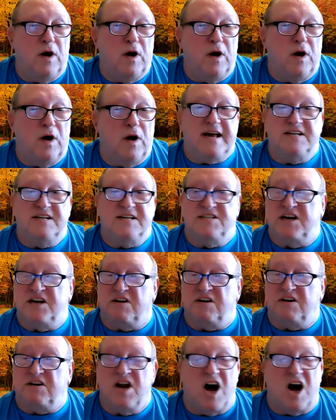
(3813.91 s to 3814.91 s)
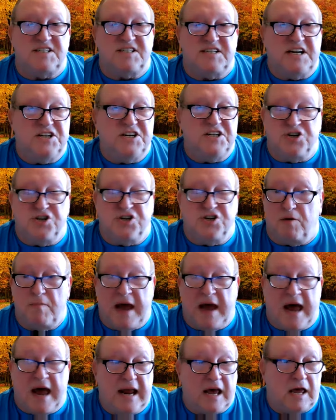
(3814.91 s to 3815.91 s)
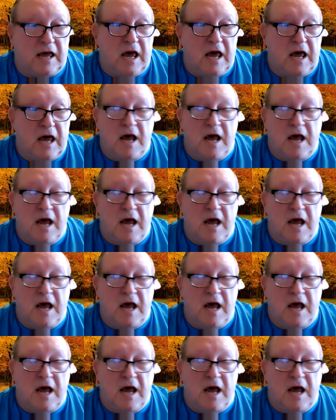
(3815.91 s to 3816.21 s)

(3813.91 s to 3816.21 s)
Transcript: because they're Nazi Germanic